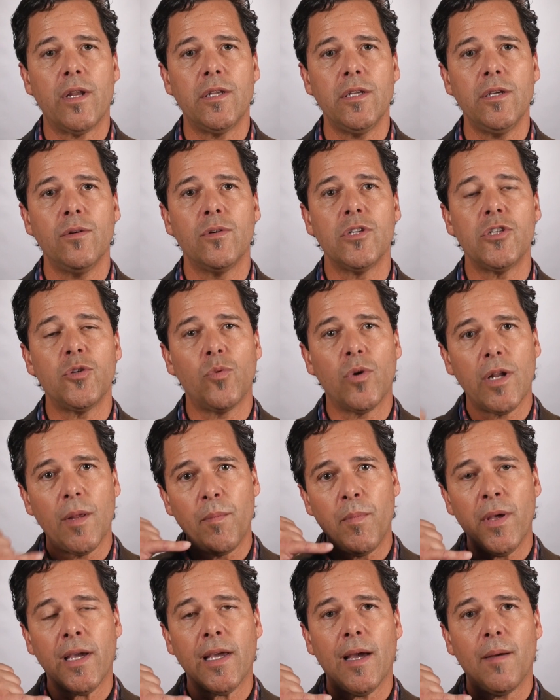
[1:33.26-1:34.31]
to do is you want
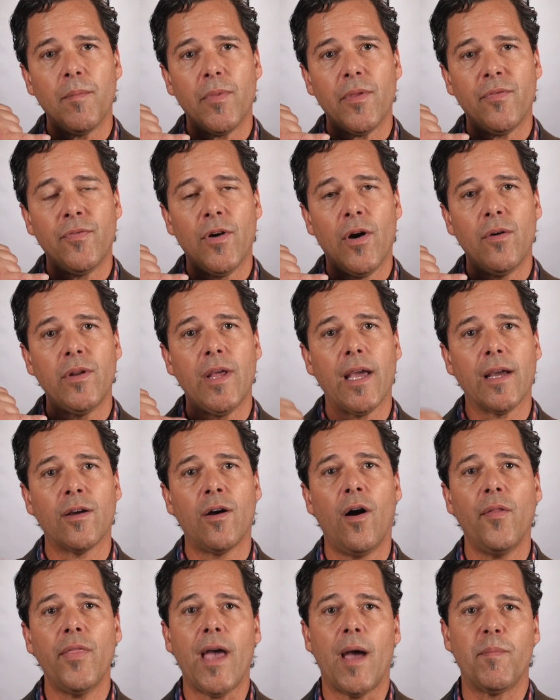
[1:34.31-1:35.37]
to pick up the phone and
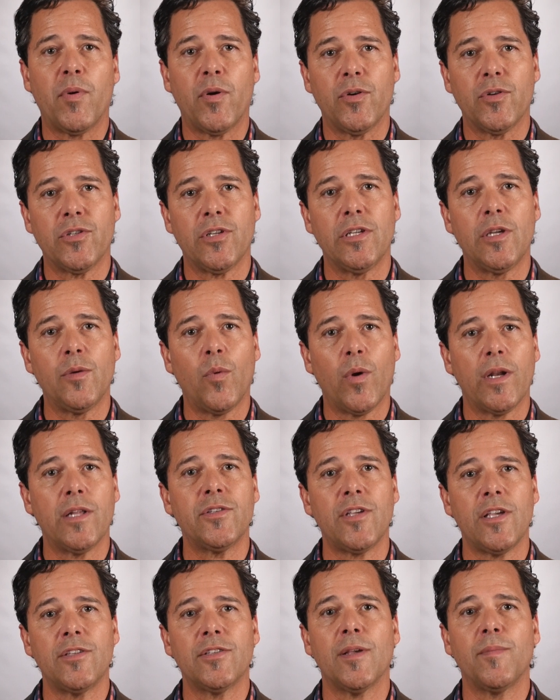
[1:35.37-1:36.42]
call that person. You want to
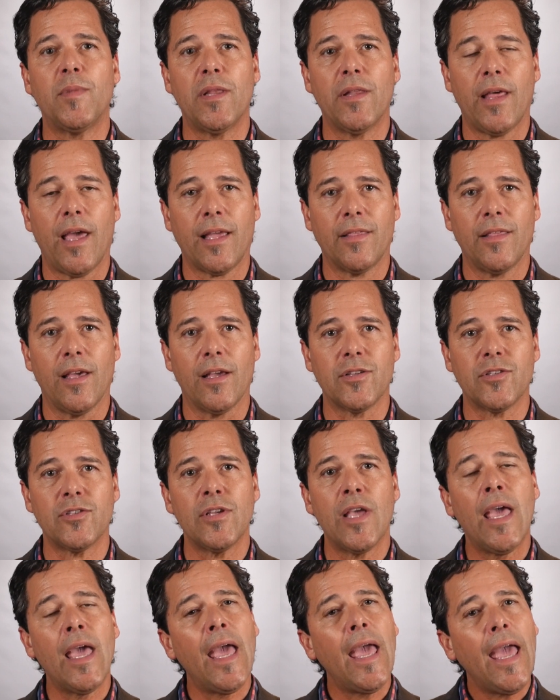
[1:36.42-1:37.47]
say something like this:
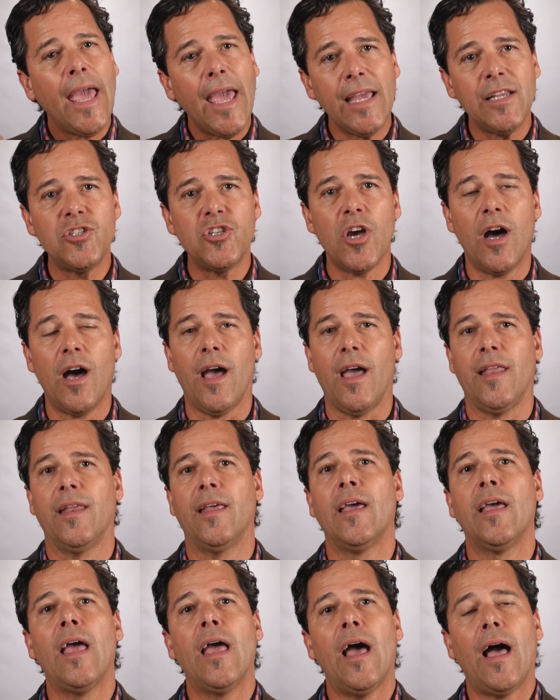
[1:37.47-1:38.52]
"Hey John,
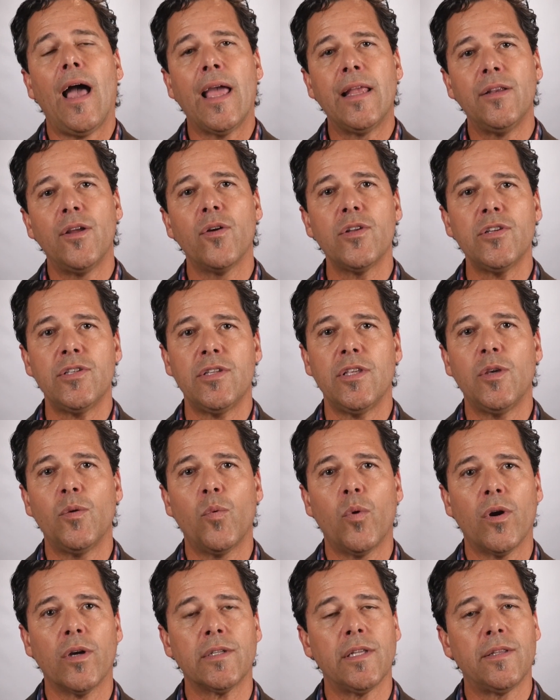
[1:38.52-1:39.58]
I noticed that you
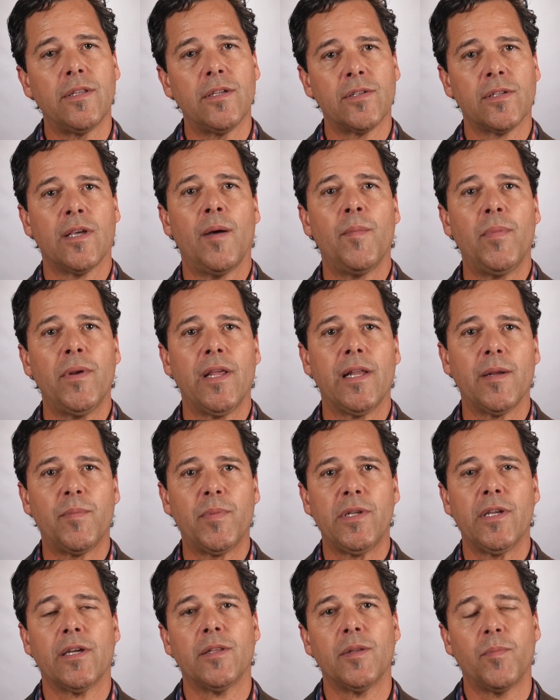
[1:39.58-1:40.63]
worked at this company at a
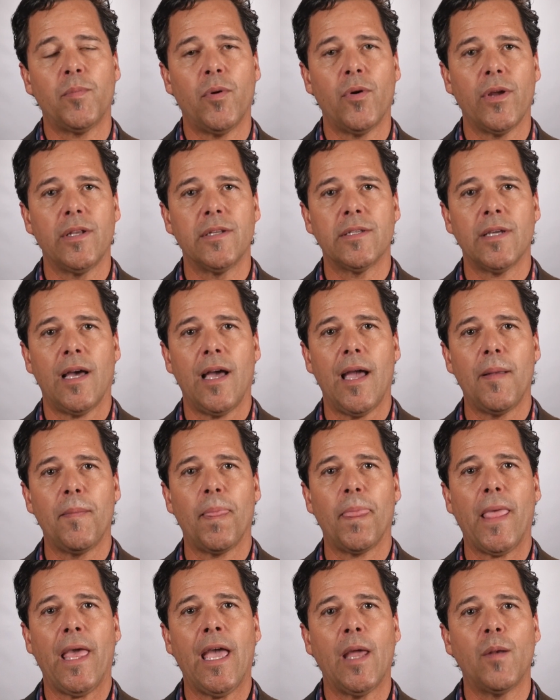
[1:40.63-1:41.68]
particular point in
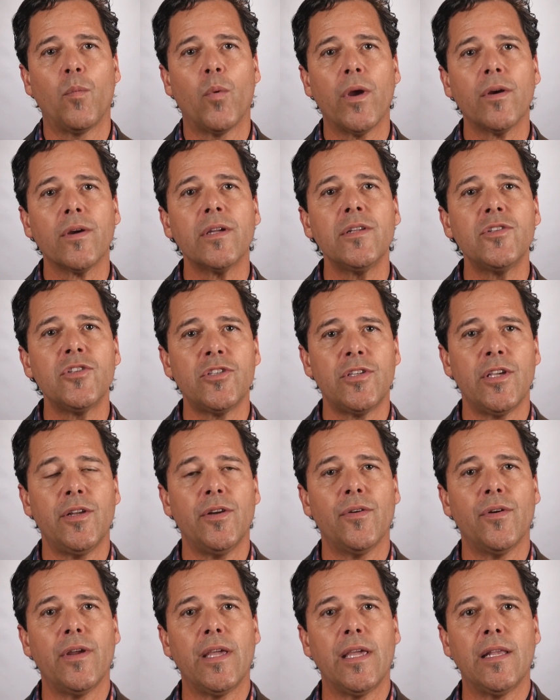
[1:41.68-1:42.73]
time, and we're
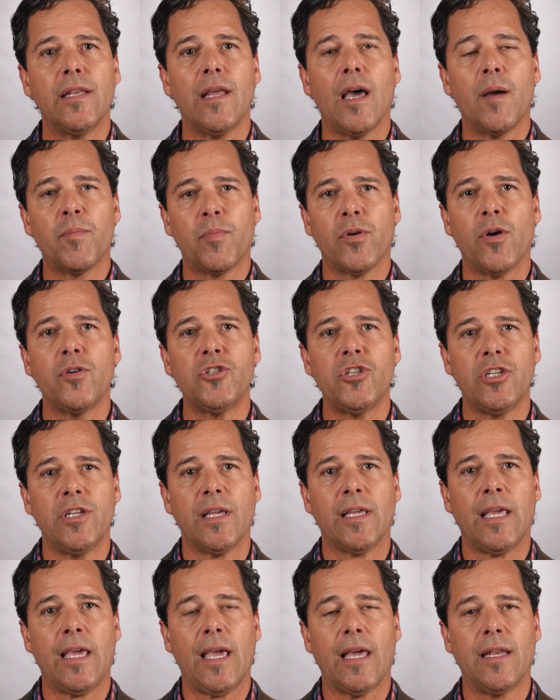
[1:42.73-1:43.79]
considering approaching a
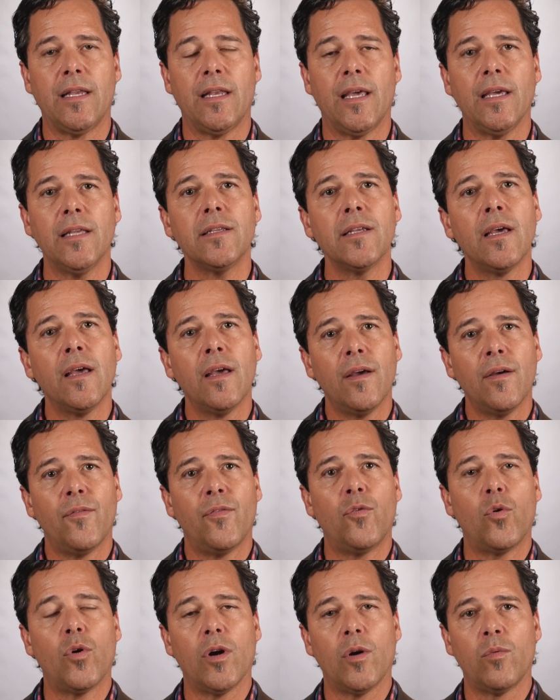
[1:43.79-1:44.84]
candidate
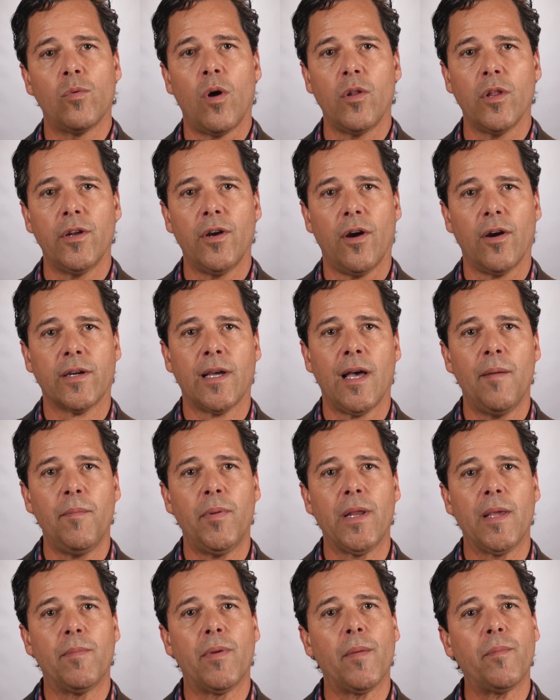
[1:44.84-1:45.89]
for a role in our
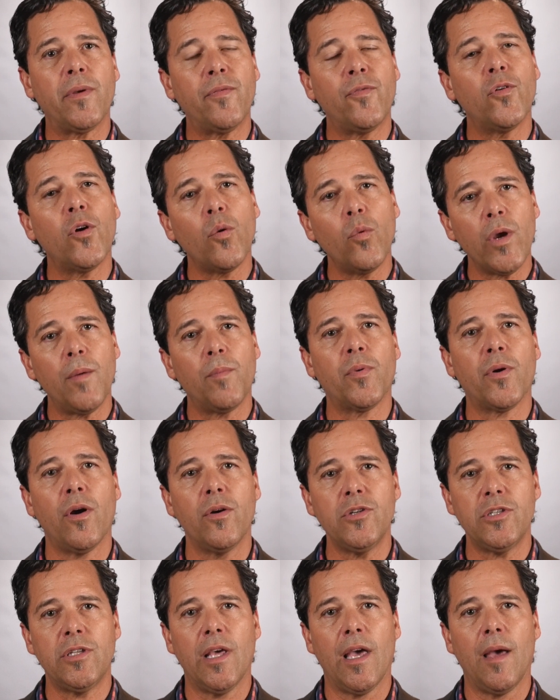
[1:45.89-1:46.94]
company. But before we
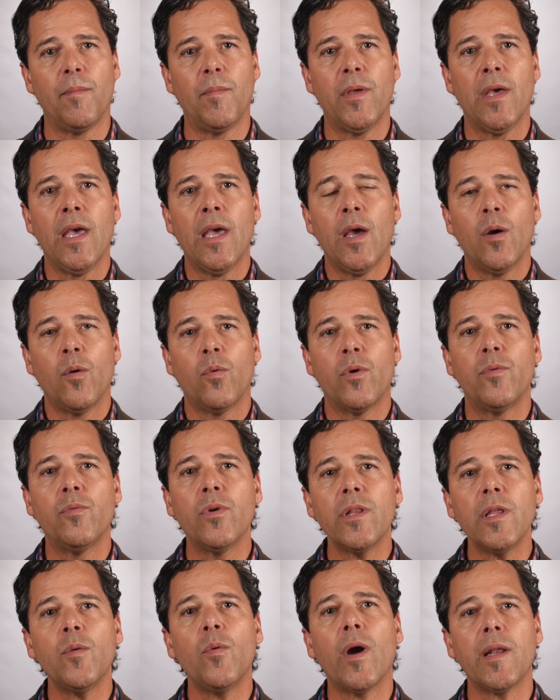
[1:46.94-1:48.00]
approach them, we
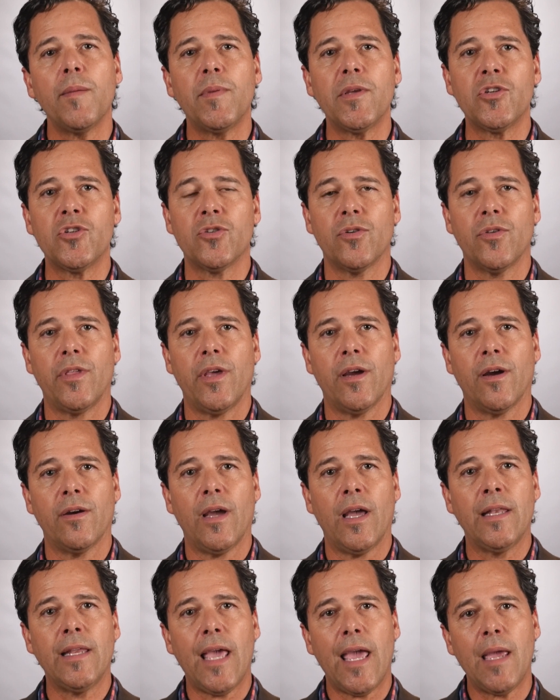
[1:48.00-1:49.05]
really want to be sure they're
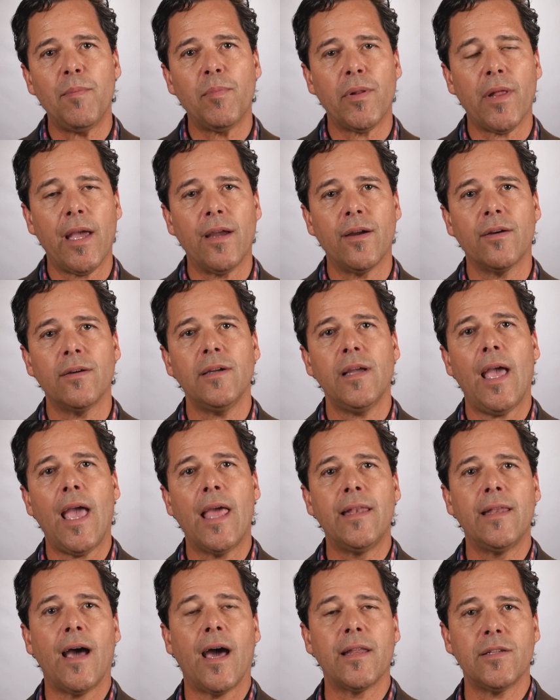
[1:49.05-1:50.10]
an A player
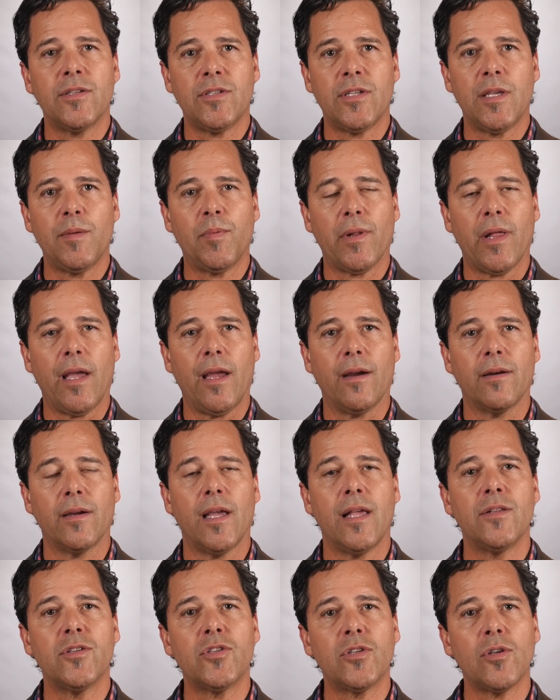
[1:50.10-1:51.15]
and not a C player.
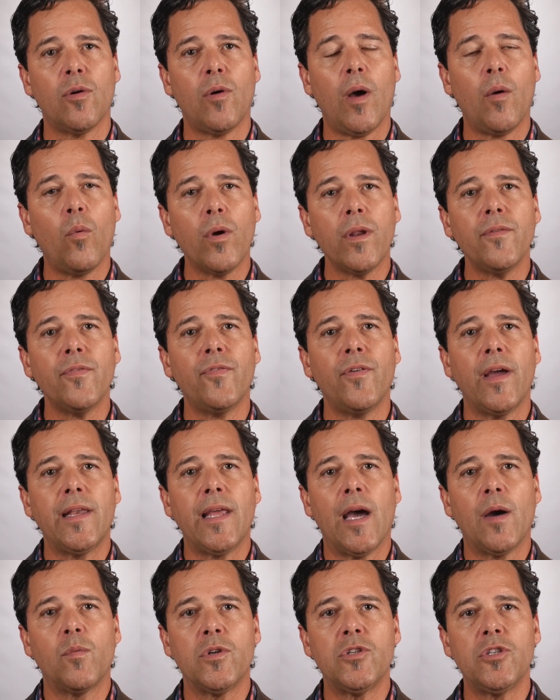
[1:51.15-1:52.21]
And so I want to find
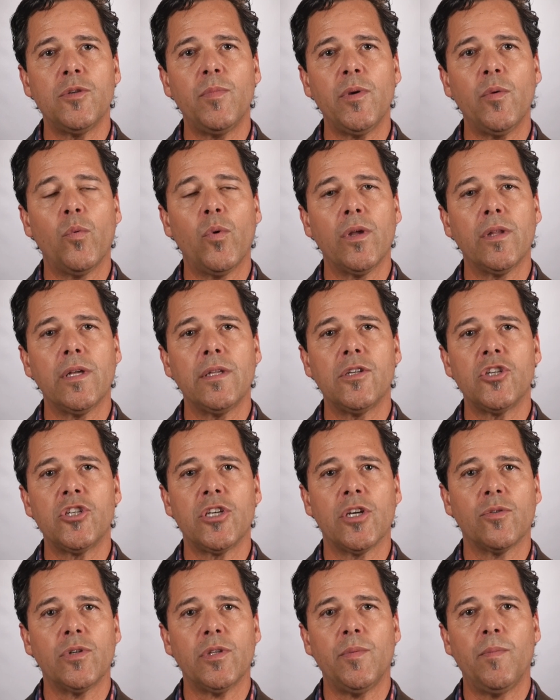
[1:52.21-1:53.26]
out, would you be willing to
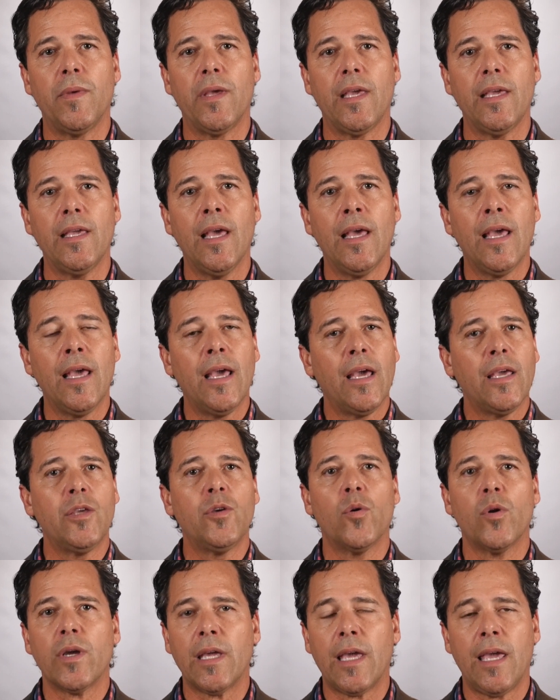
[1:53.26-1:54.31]
share with me
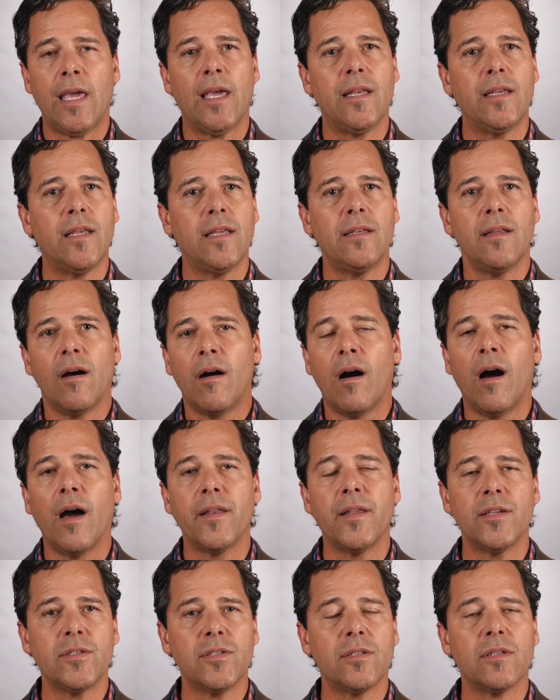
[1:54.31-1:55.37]
your candid,
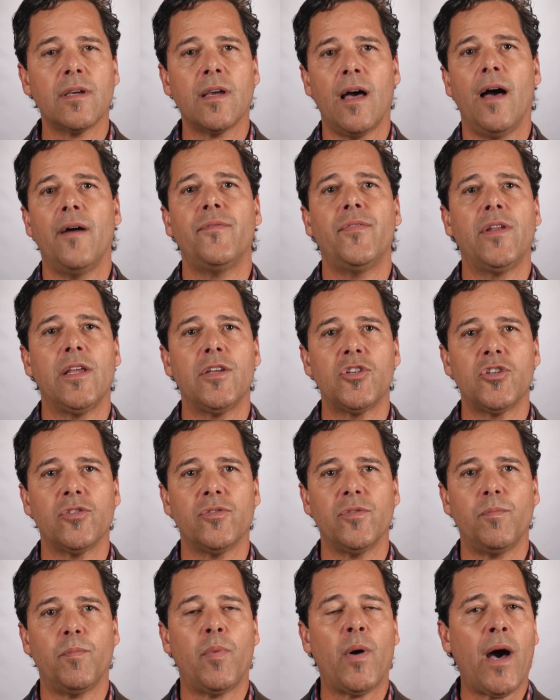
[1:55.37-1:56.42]
honest,
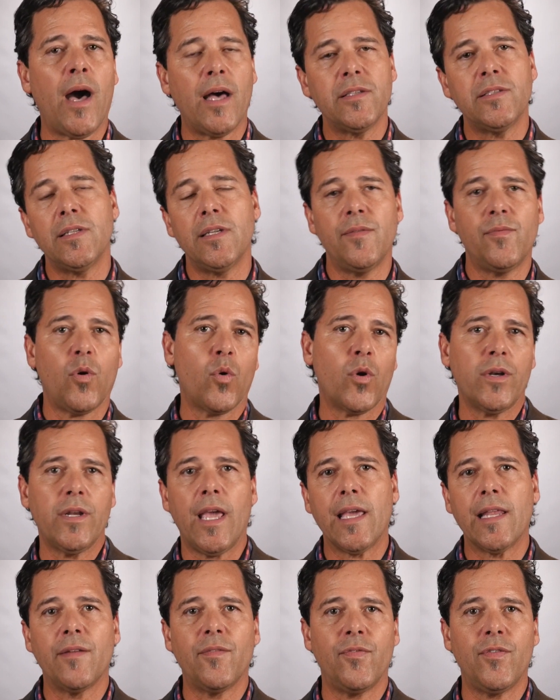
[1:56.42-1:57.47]
confidential, positive or
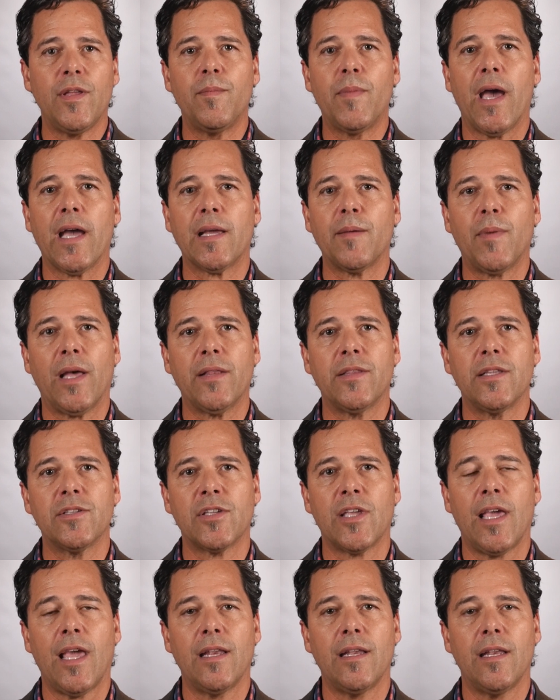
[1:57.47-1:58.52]
negative feedback about this
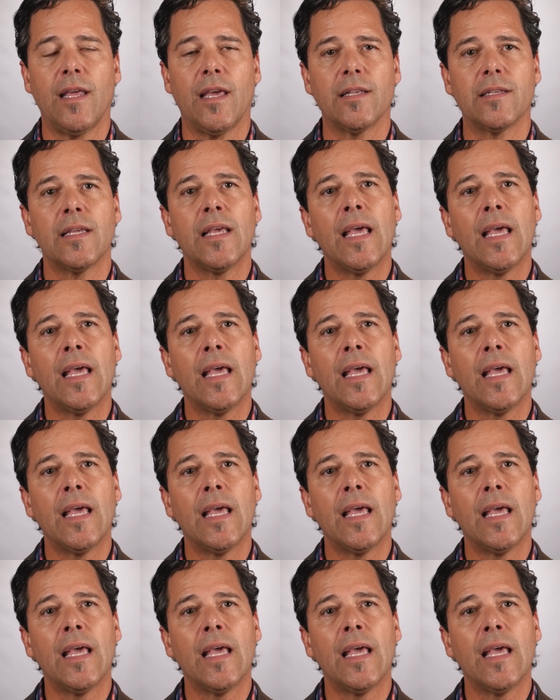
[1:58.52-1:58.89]
candidate?"